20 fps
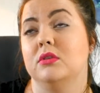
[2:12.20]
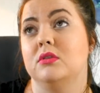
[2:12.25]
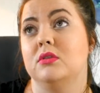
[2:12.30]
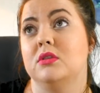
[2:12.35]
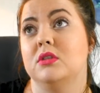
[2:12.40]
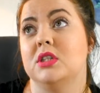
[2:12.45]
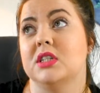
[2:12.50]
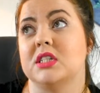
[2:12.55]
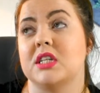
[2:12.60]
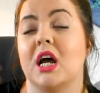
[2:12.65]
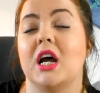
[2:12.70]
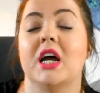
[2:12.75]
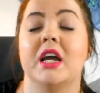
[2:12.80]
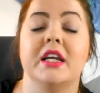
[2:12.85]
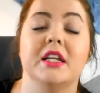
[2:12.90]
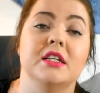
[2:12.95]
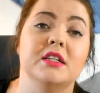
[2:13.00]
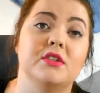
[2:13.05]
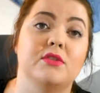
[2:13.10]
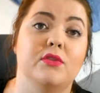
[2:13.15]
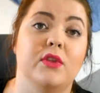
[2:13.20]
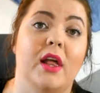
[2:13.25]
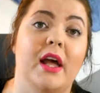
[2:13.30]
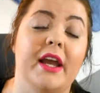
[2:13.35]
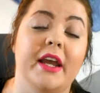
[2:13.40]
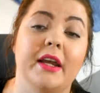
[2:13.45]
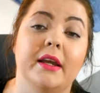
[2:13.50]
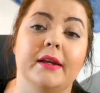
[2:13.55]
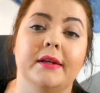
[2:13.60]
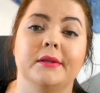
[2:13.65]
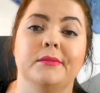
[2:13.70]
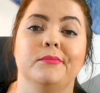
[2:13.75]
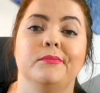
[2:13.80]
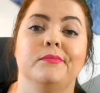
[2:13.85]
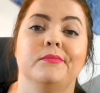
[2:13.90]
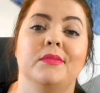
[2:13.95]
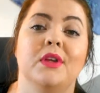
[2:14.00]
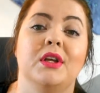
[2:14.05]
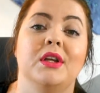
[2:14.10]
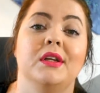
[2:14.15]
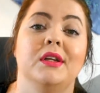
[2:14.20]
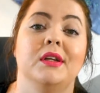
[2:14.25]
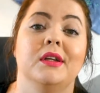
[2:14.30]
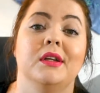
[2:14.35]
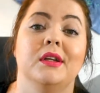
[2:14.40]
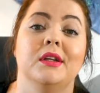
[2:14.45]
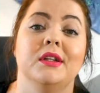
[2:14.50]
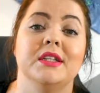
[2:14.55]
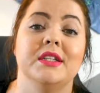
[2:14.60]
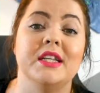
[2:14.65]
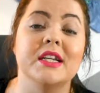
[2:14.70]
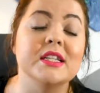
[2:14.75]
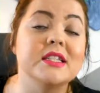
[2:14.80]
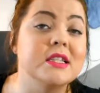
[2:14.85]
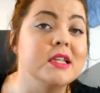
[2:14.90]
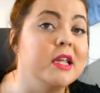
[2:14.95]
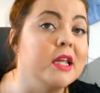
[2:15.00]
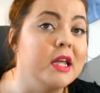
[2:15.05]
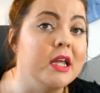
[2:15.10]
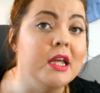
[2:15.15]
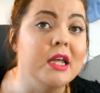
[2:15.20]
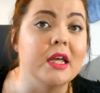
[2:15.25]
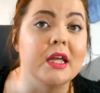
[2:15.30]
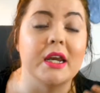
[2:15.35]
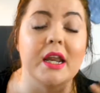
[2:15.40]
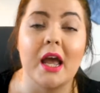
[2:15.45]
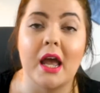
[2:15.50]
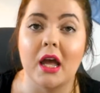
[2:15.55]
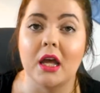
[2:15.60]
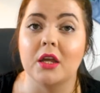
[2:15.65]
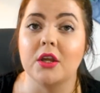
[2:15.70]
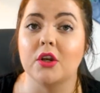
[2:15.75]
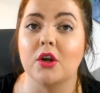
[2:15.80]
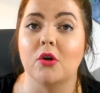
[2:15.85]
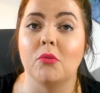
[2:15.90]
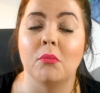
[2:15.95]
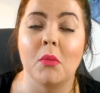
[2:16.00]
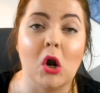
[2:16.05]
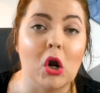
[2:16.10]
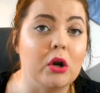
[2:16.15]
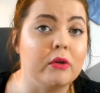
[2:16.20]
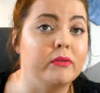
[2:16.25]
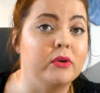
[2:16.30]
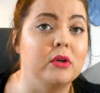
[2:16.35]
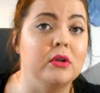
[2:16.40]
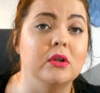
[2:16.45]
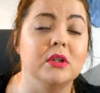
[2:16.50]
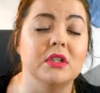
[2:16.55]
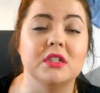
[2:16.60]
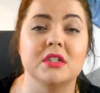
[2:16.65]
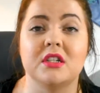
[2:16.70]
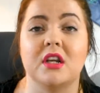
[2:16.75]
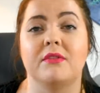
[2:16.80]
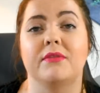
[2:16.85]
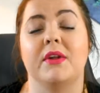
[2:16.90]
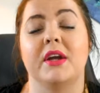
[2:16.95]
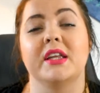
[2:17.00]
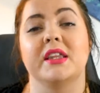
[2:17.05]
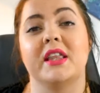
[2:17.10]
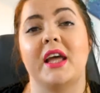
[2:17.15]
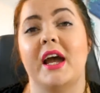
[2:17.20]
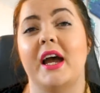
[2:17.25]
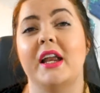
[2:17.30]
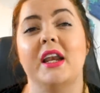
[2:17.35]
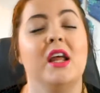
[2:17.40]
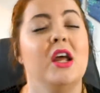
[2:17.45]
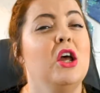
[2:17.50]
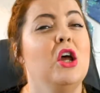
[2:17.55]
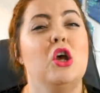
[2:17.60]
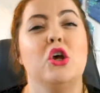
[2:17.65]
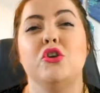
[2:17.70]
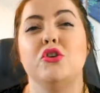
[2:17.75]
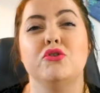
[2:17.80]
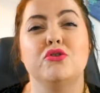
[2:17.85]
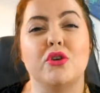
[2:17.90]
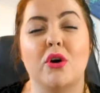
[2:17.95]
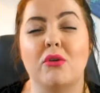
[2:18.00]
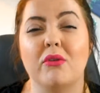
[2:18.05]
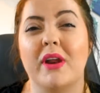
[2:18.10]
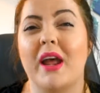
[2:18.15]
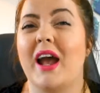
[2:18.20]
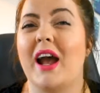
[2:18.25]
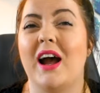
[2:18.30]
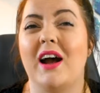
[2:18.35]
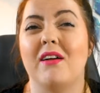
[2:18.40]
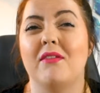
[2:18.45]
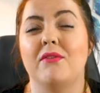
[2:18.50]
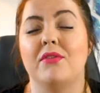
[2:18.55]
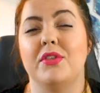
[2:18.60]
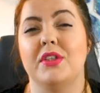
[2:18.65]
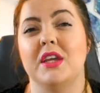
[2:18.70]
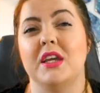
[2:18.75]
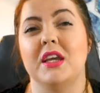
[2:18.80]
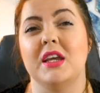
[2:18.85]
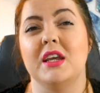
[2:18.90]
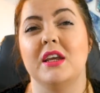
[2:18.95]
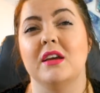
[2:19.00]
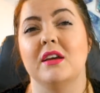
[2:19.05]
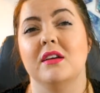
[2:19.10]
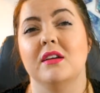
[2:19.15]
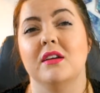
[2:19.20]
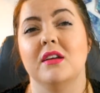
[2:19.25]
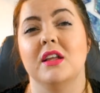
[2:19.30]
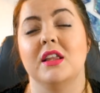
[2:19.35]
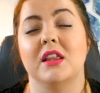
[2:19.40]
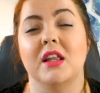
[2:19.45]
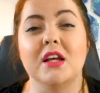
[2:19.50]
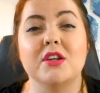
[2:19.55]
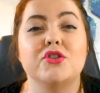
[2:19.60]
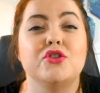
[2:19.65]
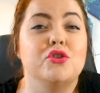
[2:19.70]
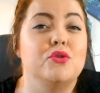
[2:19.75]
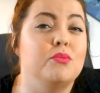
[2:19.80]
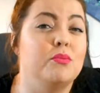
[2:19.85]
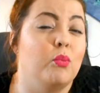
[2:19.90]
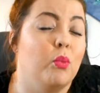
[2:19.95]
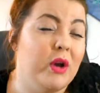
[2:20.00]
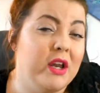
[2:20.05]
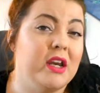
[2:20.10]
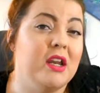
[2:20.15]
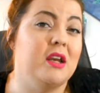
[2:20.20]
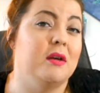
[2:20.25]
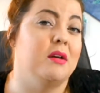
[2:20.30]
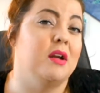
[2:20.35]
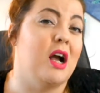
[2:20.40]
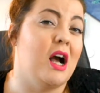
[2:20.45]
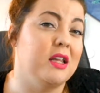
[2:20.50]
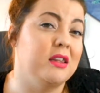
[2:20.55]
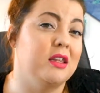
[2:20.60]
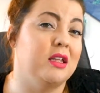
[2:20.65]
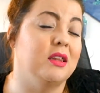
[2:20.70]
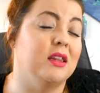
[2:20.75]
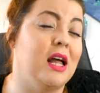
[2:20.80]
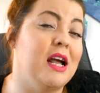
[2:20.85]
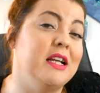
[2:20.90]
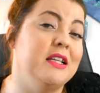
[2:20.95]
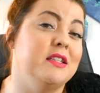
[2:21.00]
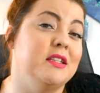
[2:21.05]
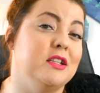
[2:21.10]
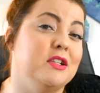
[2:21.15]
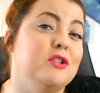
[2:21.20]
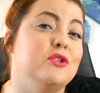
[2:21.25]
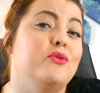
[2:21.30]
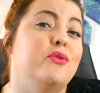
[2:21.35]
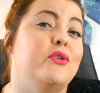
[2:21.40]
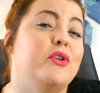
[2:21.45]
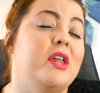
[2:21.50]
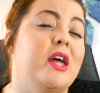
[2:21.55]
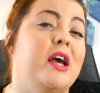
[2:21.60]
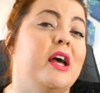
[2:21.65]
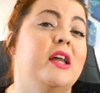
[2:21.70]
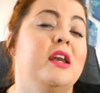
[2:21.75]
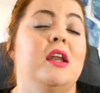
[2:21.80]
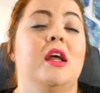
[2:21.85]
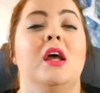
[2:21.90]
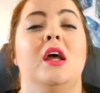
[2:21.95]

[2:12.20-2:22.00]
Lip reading: designs like Disney and Marvel and stuff like that, you don't have unless you went and got the license for that,